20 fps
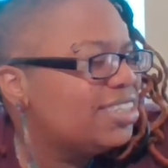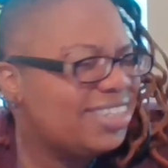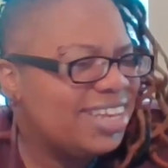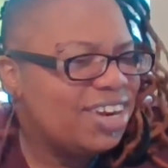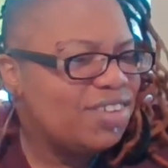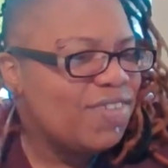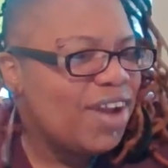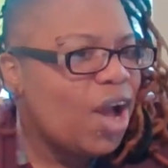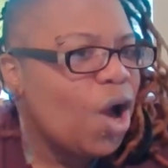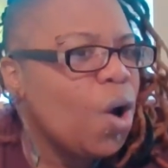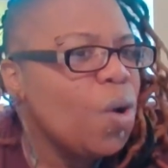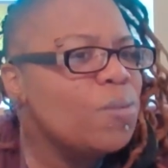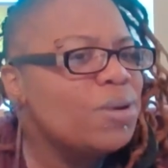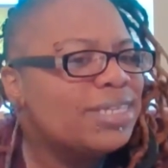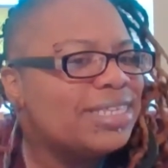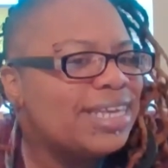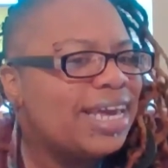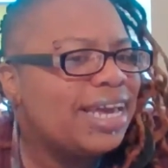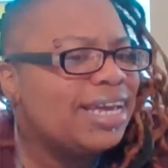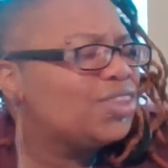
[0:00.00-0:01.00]
I said it right. I
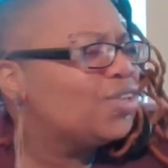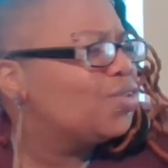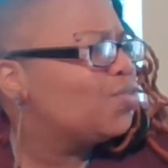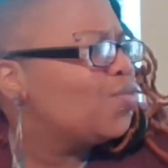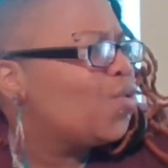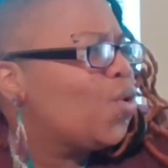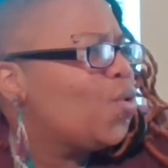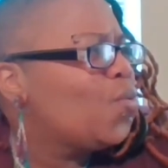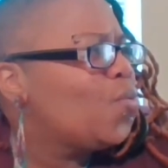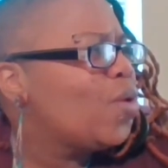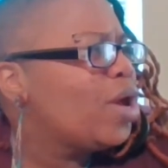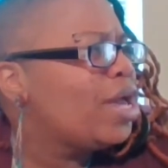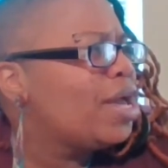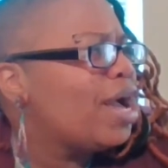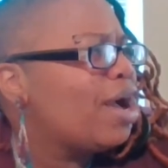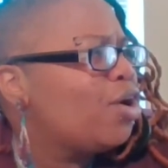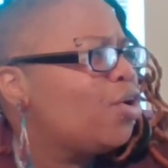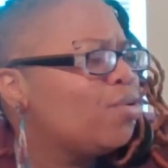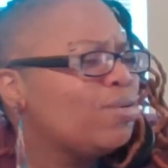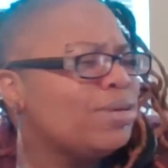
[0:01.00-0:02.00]
always say it the wrong way.
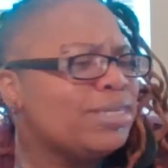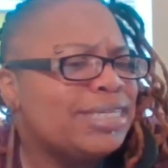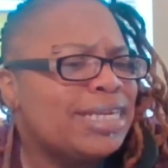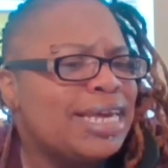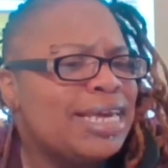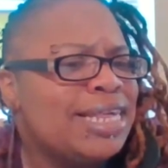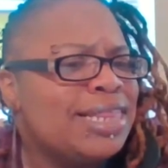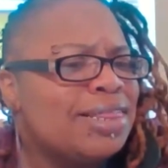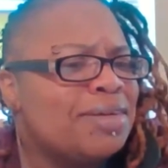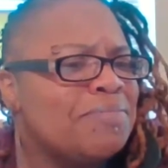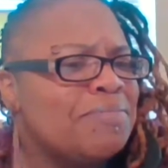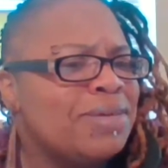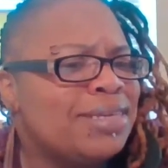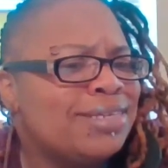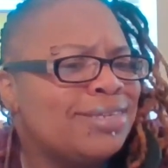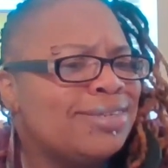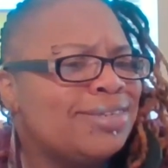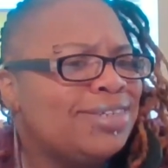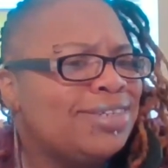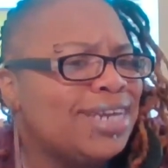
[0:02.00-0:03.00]
I always say either
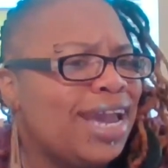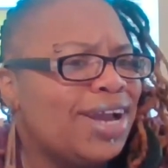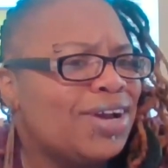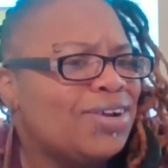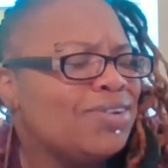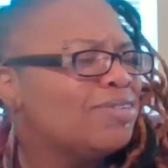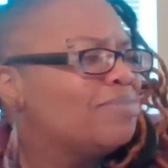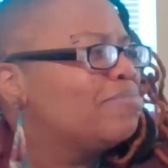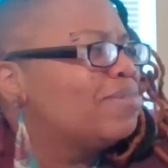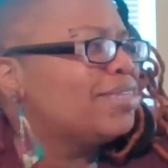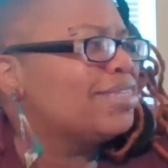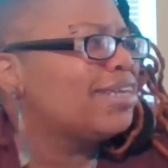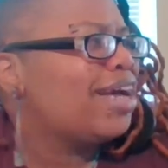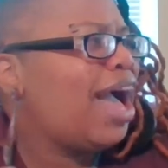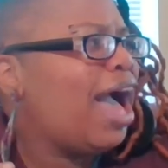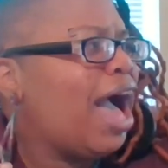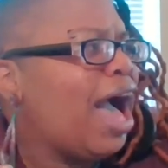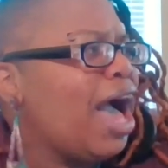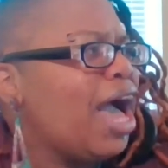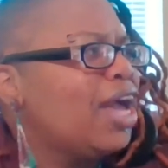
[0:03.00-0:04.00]
Mrs. Jackal or Mr.
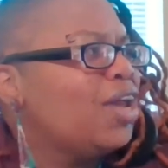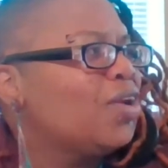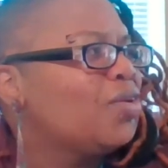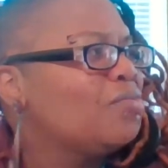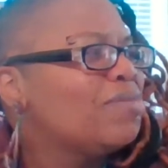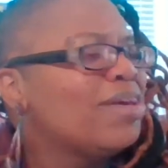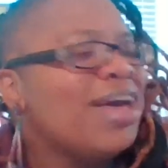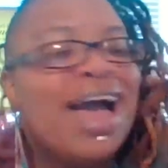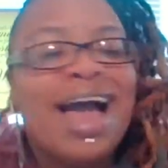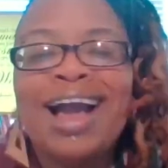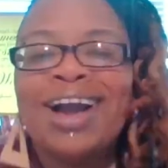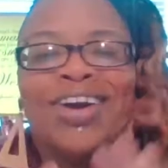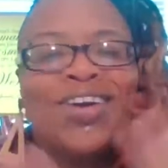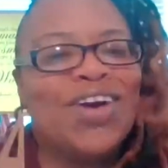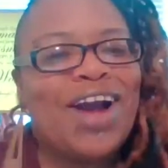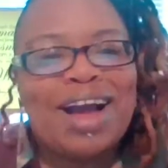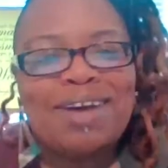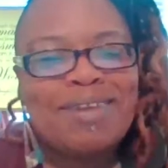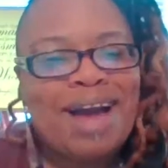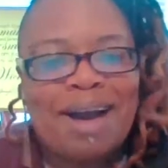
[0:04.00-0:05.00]
Hyde
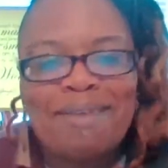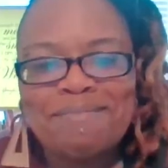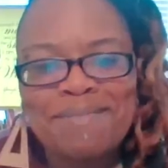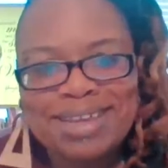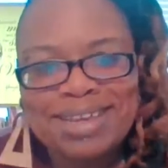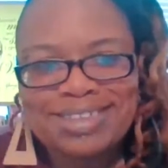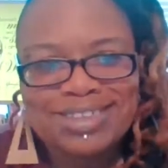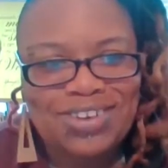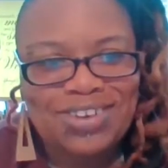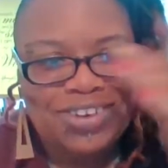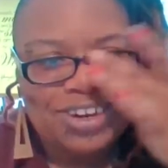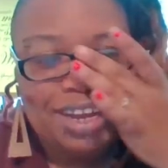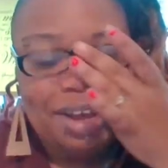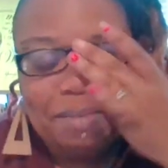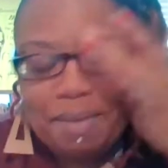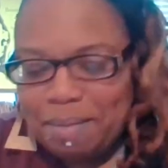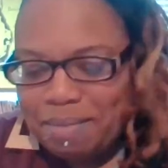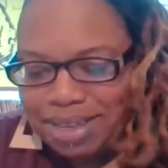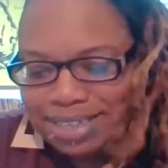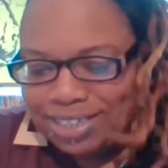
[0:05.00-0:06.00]
girl, I mess it all
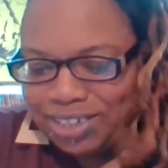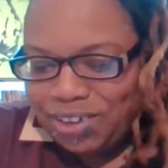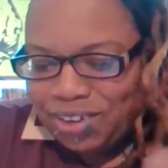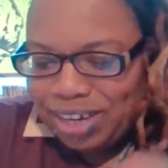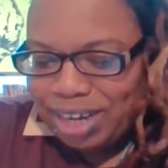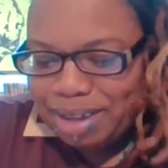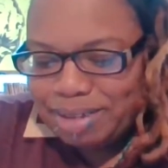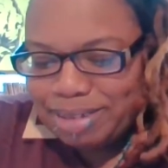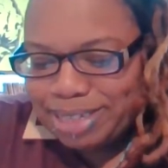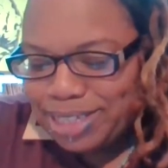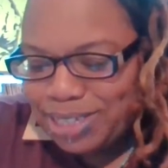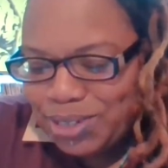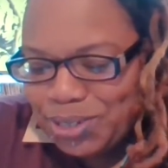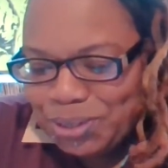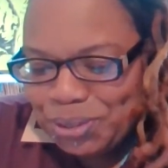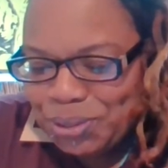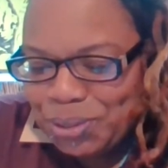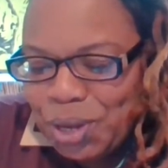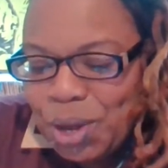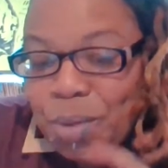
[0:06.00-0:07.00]
up. I mess it all up.
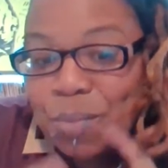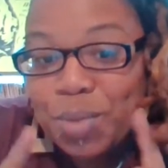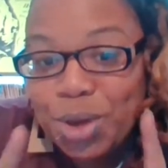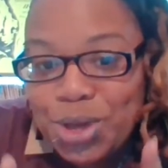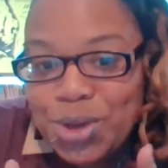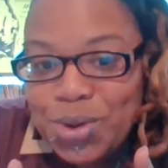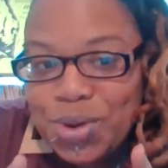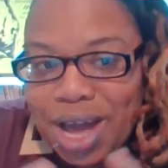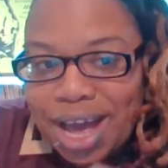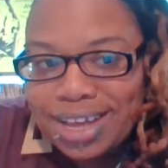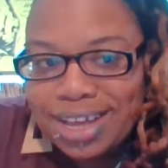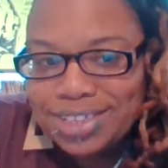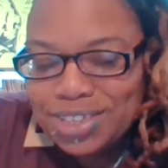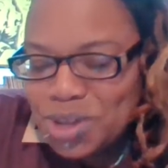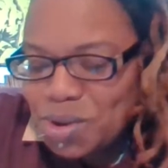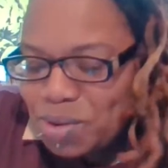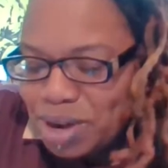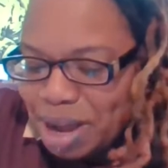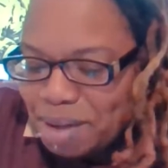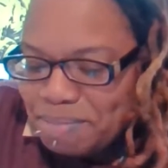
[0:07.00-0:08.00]
So, but you guys
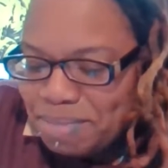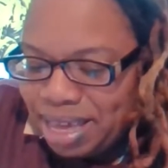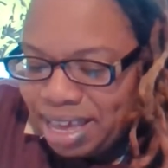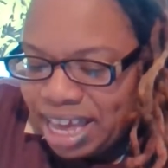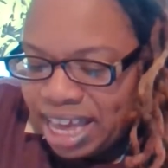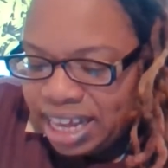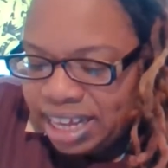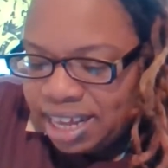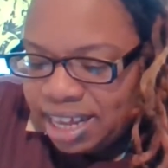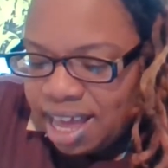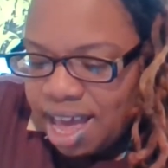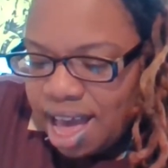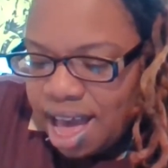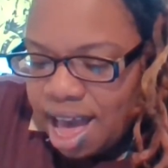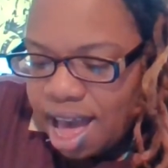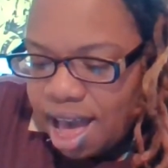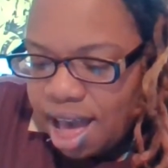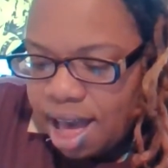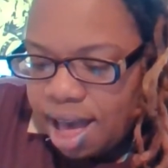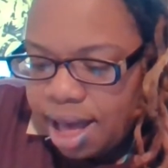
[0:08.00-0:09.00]
know what I mean.
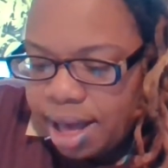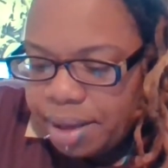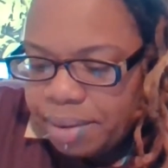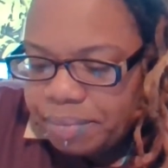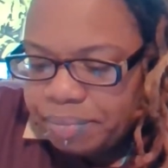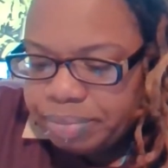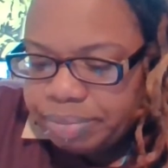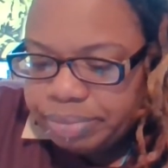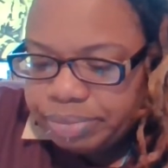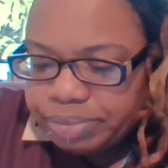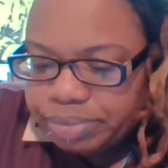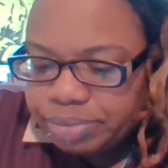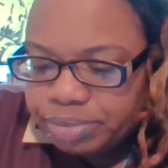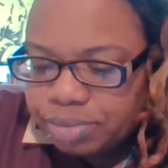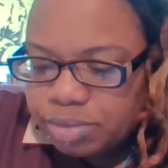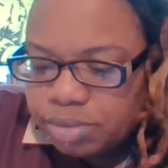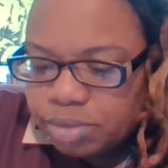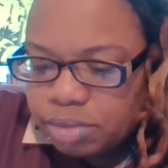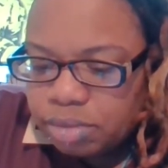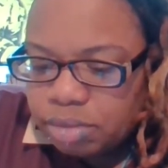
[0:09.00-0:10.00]
Um,
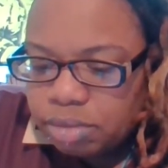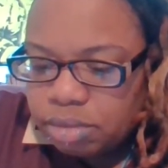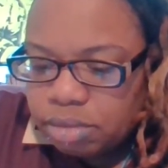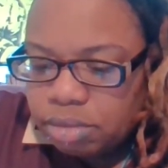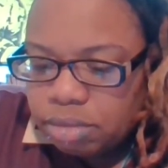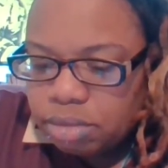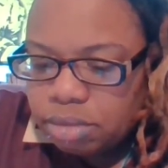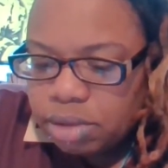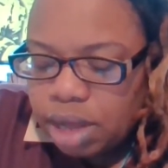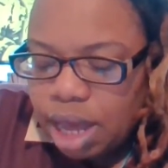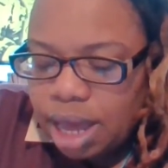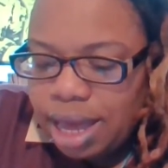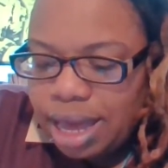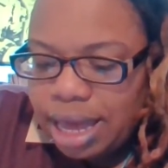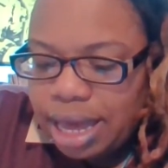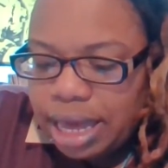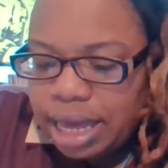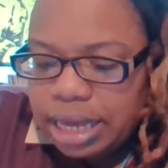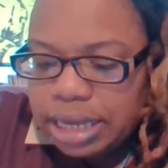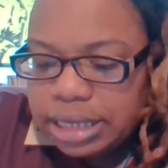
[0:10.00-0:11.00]

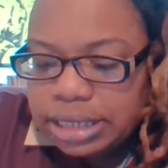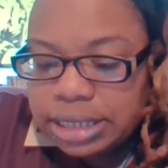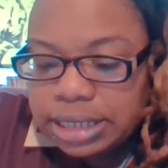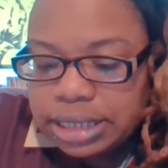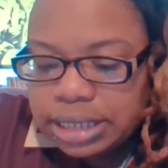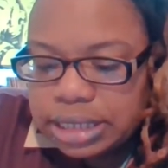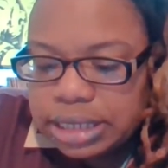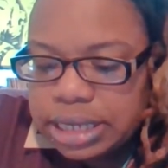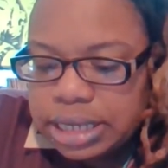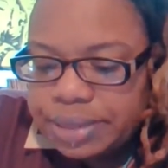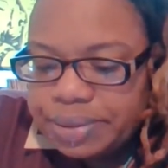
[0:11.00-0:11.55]
it's